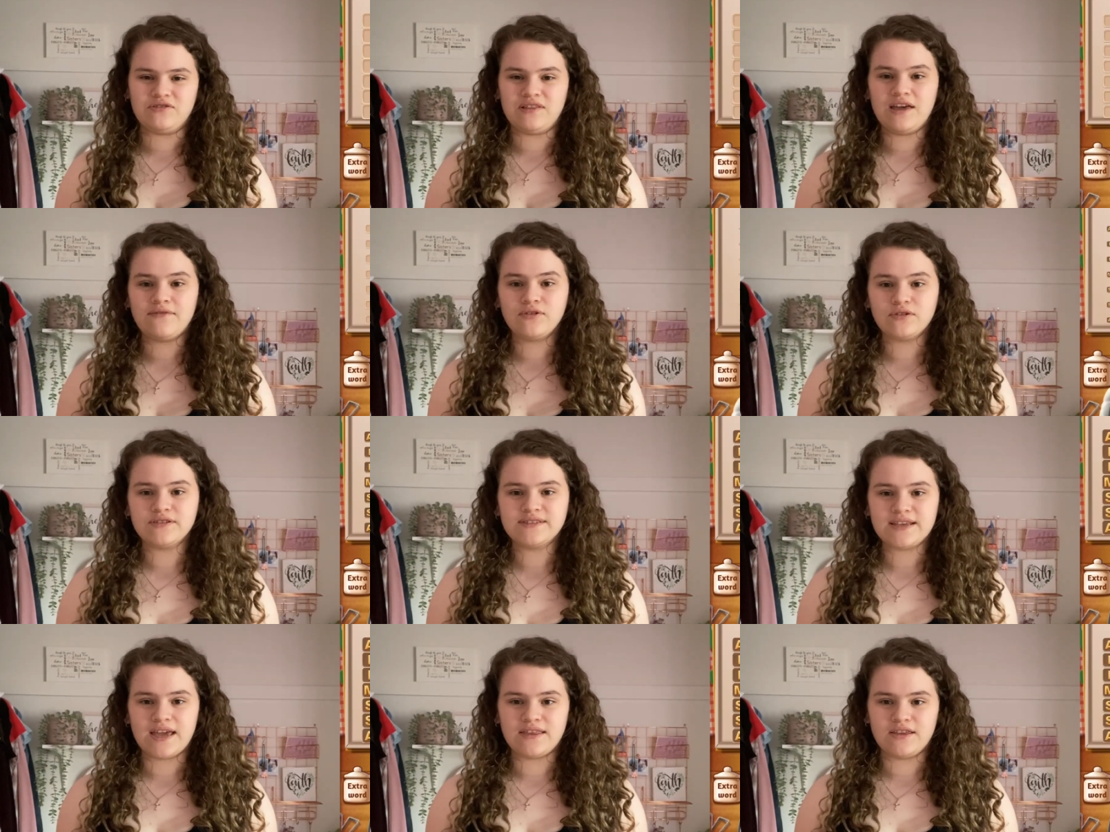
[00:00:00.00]

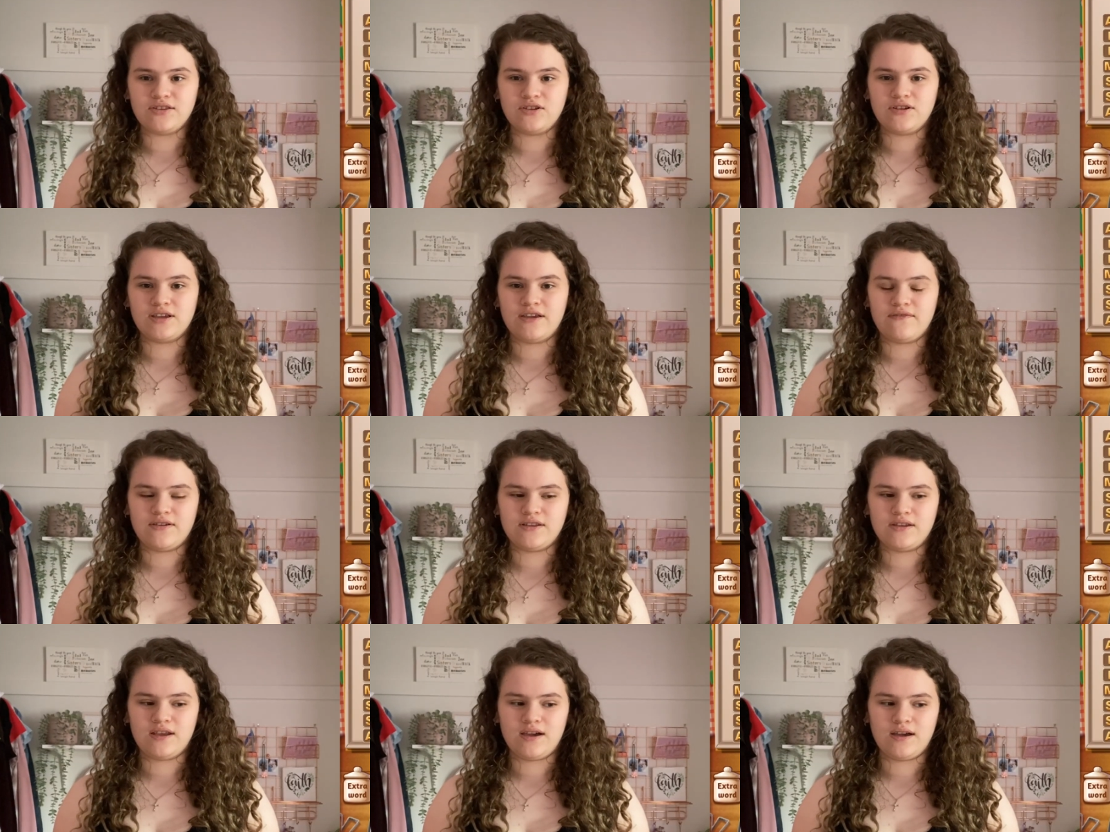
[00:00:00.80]
levels, and then you're
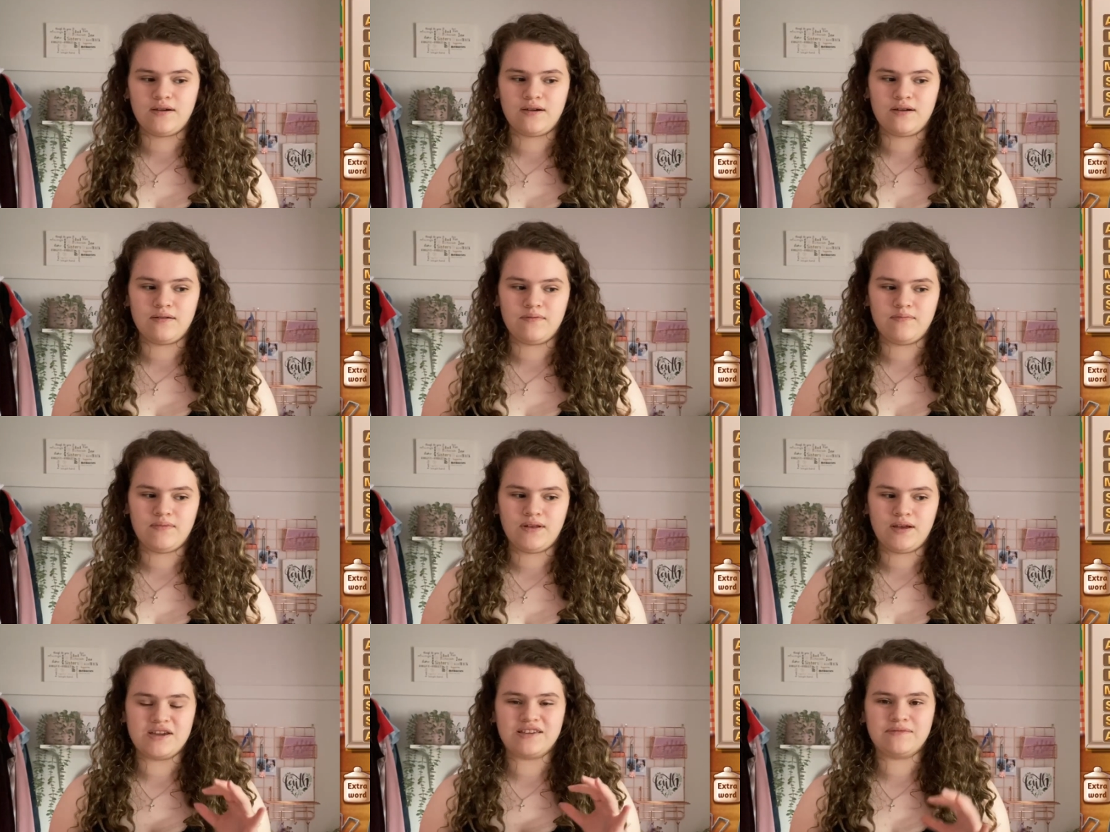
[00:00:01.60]
given a
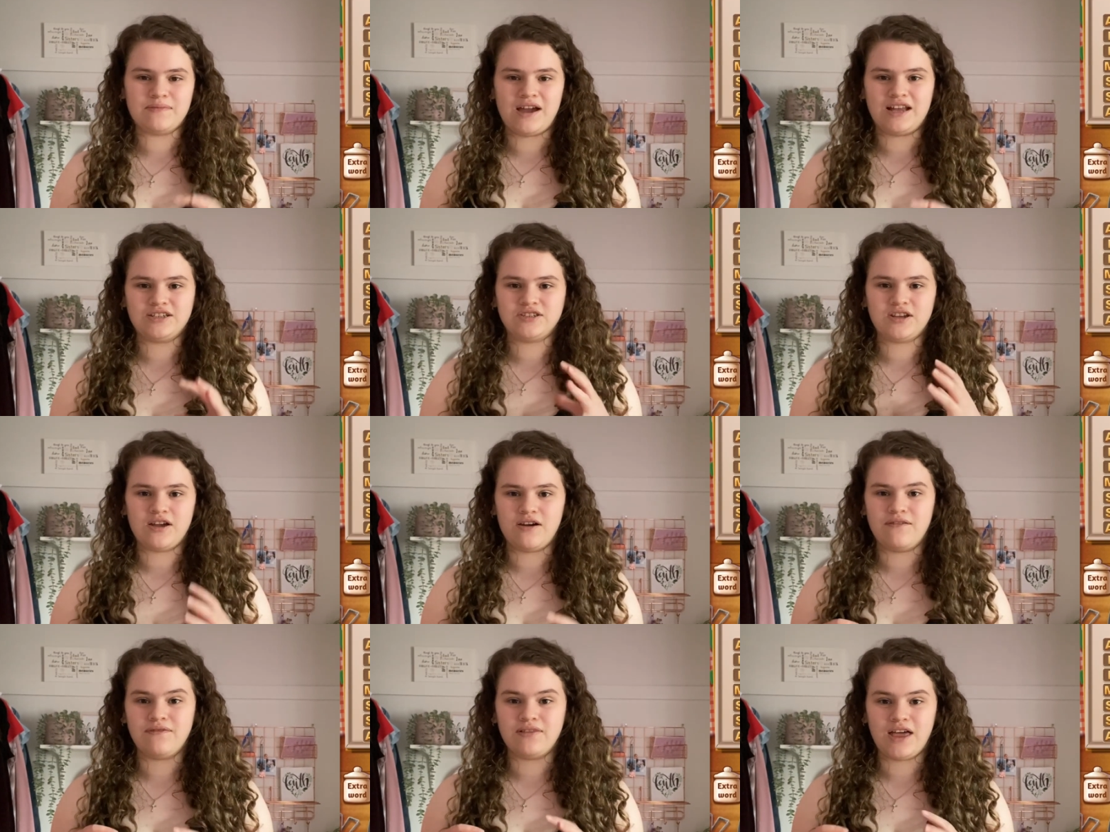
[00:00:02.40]
mix match
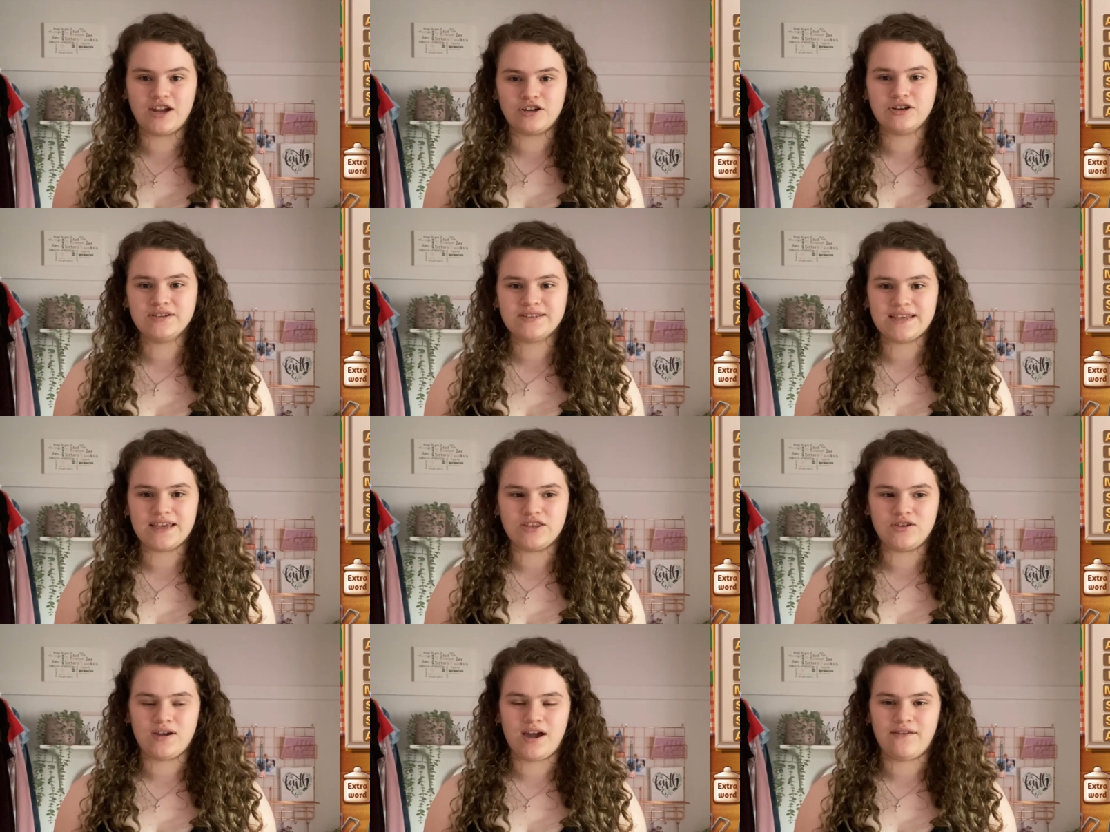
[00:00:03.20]
of letters,
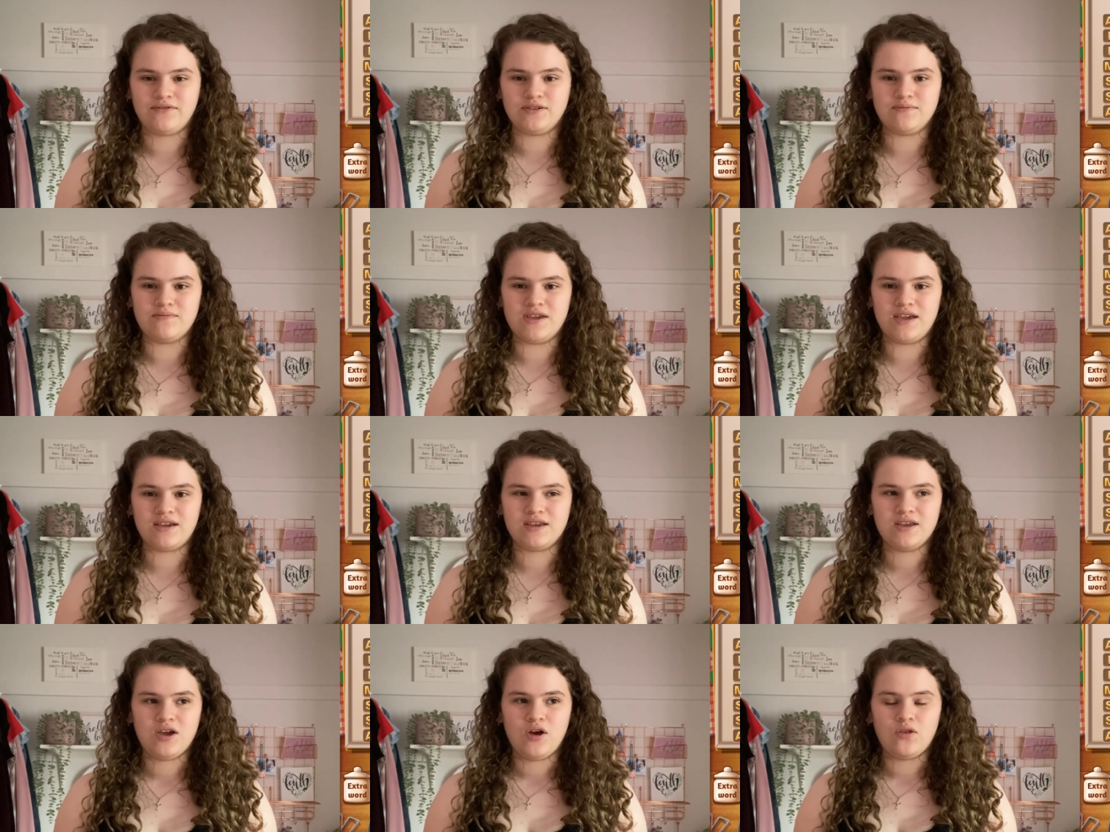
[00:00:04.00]
and you have to
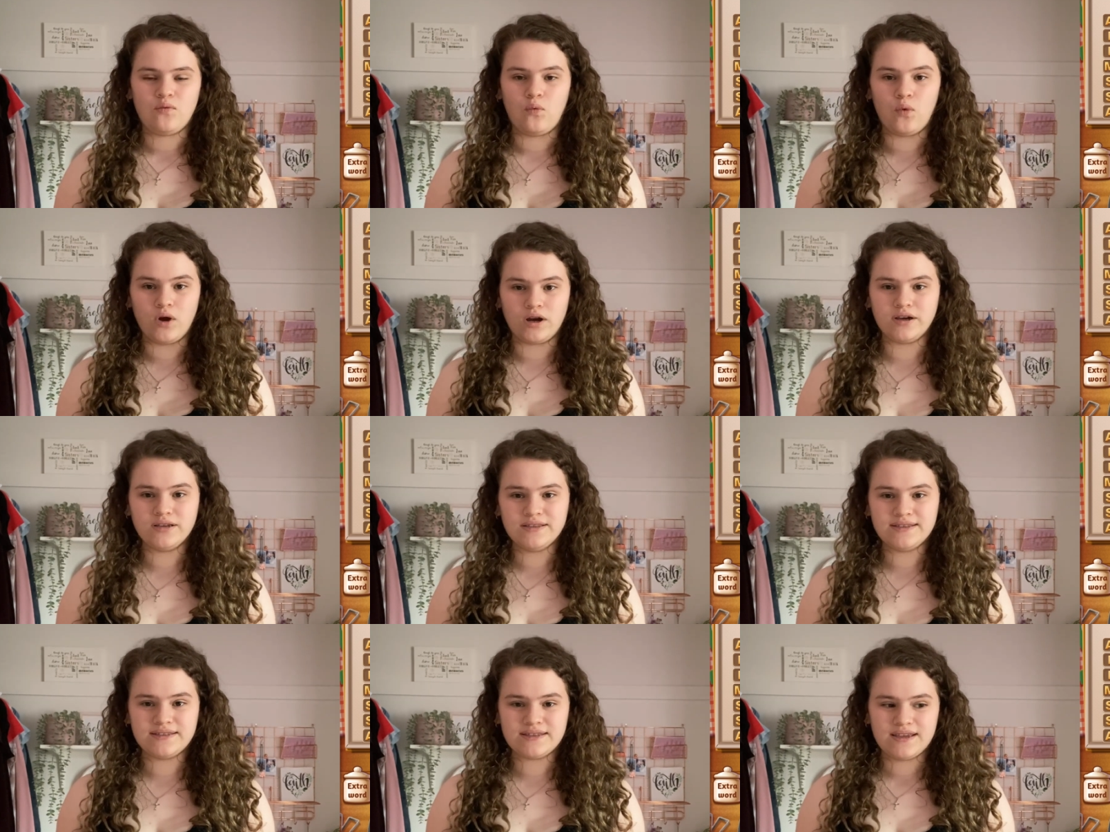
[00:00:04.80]
make
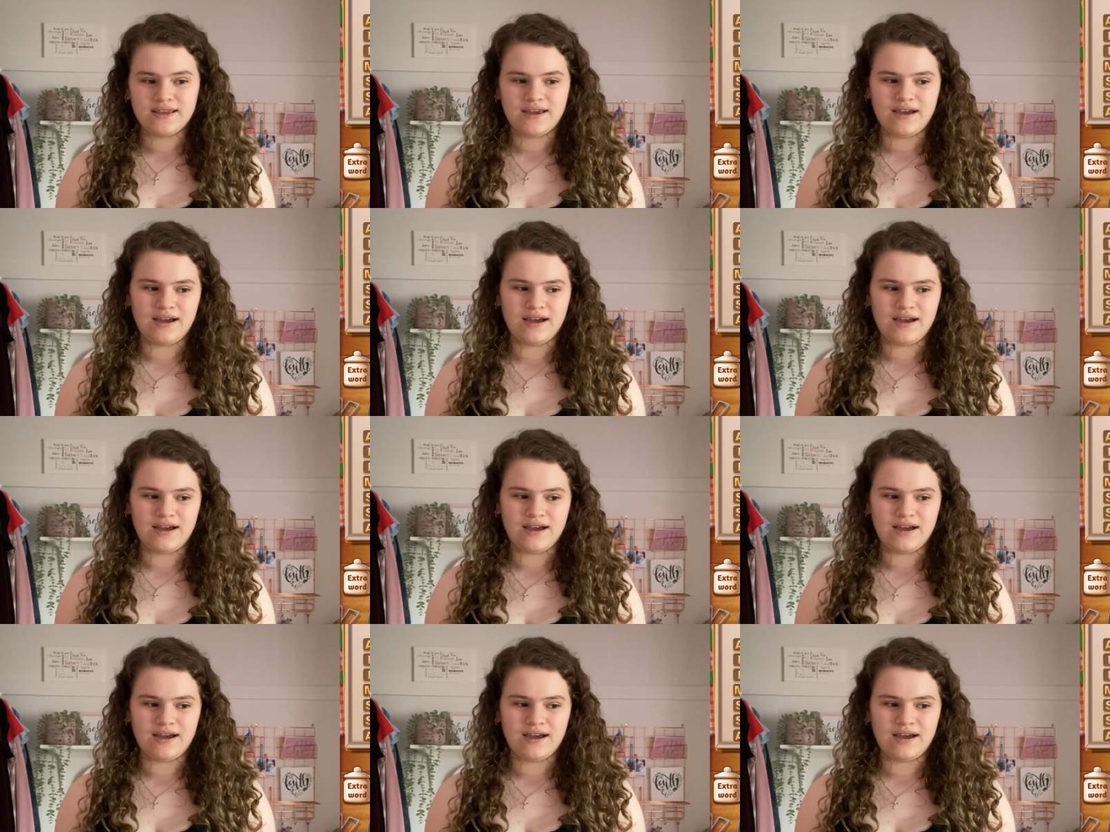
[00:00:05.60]
words.